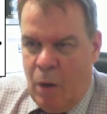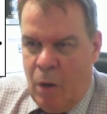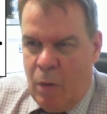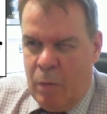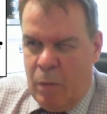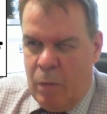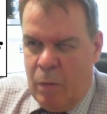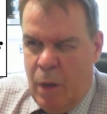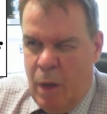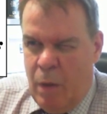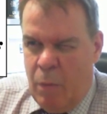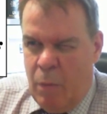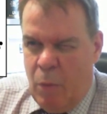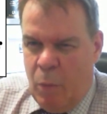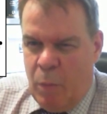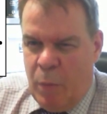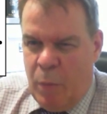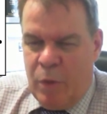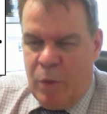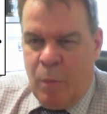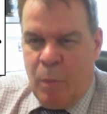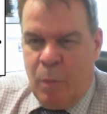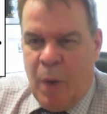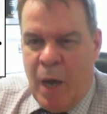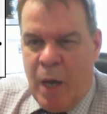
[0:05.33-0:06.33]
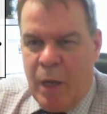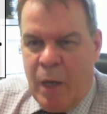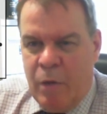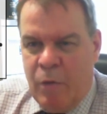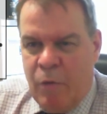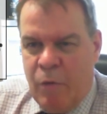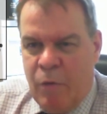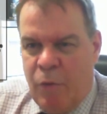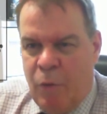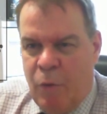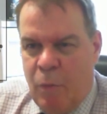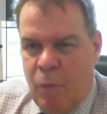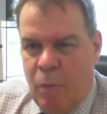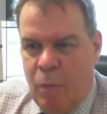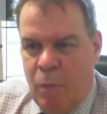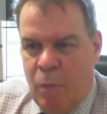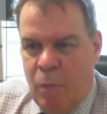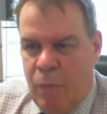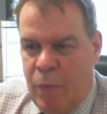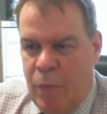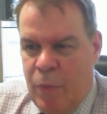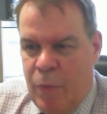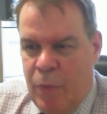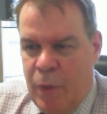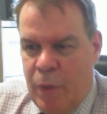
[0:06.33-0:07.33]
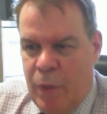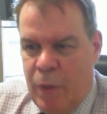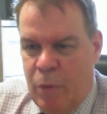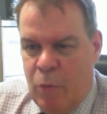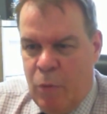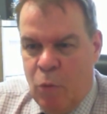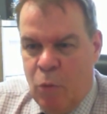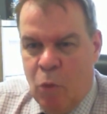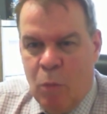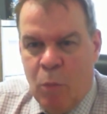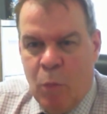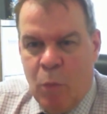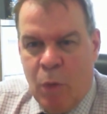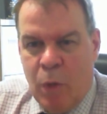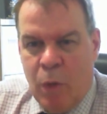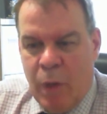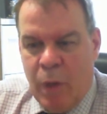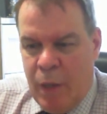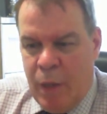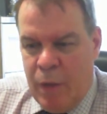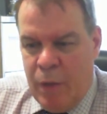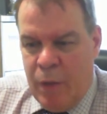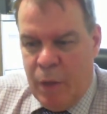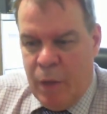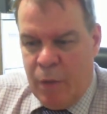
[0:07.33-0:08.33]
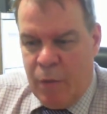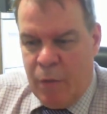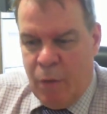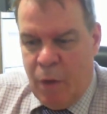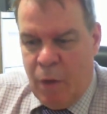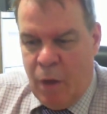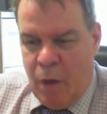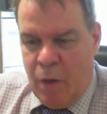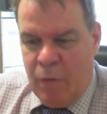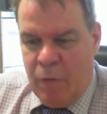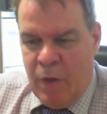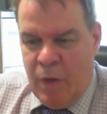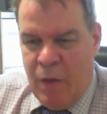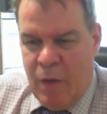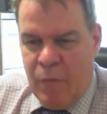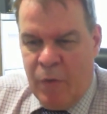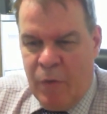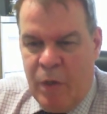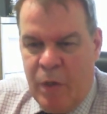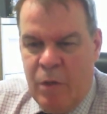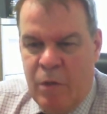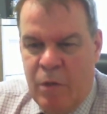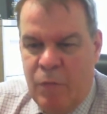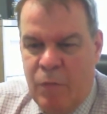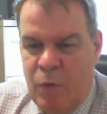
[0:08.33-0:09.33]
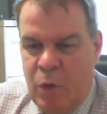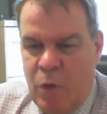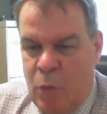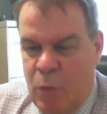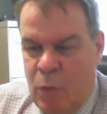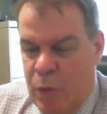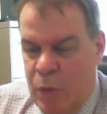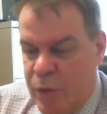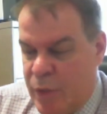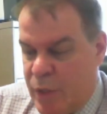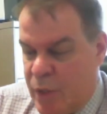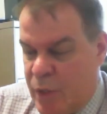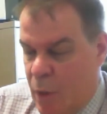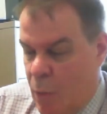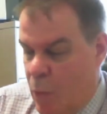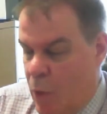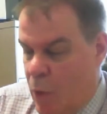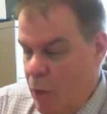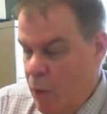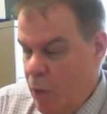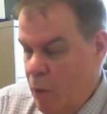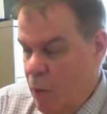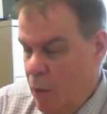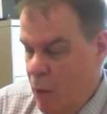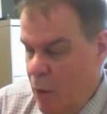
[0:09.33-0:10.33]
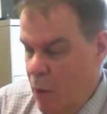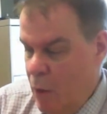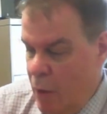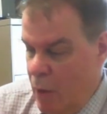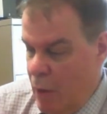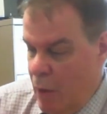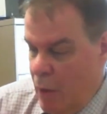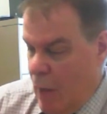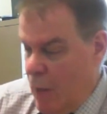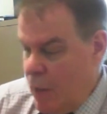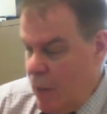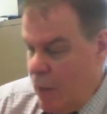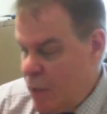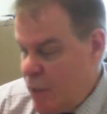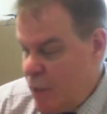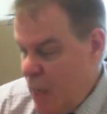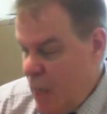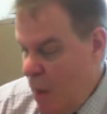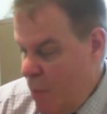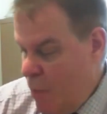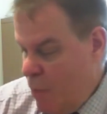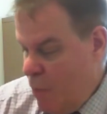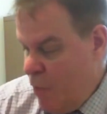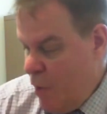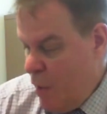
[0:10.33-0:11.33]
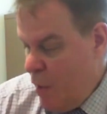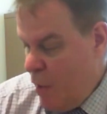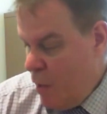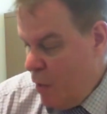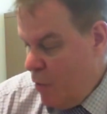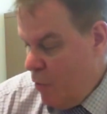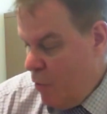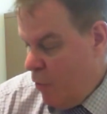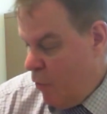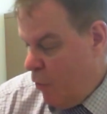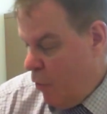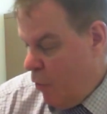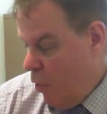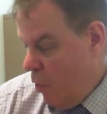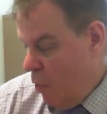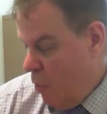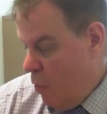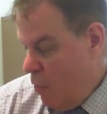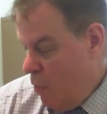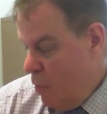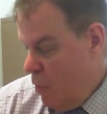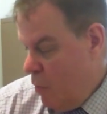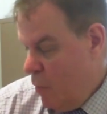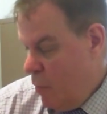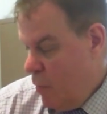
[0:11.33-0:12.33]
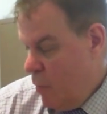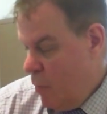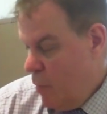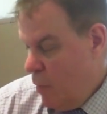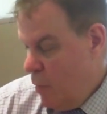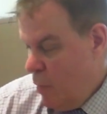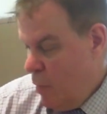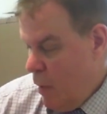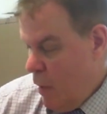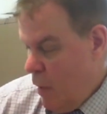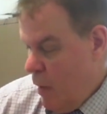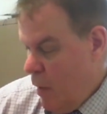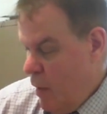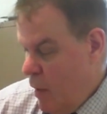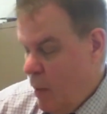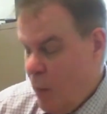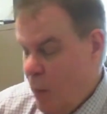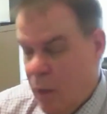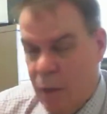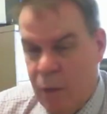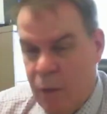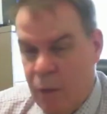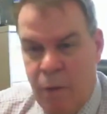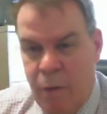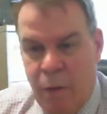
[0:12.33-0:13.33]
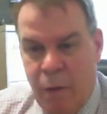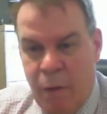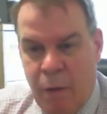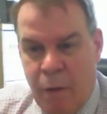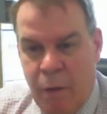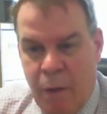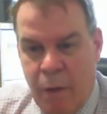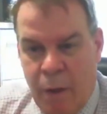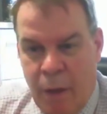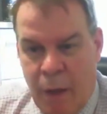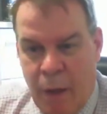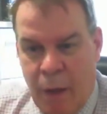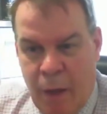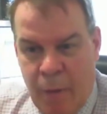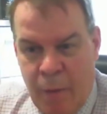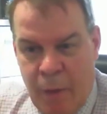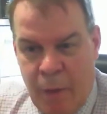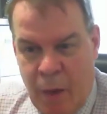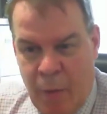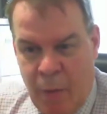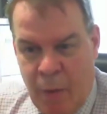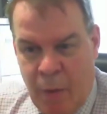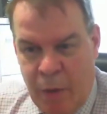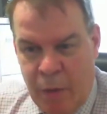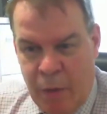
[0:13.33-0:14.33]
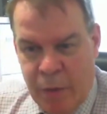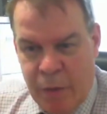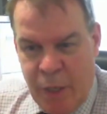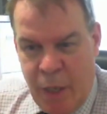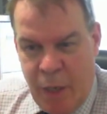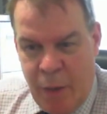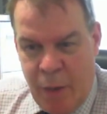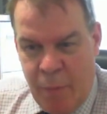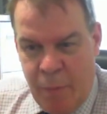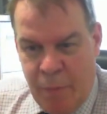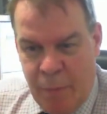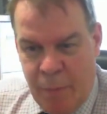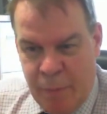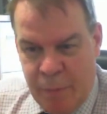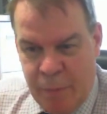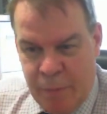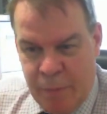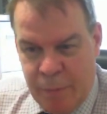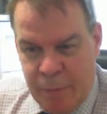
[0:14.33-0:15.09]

I will be departing from the normal in that I have an interview with someone, uh, Sam Venning from England. Uh, how are you, Sam?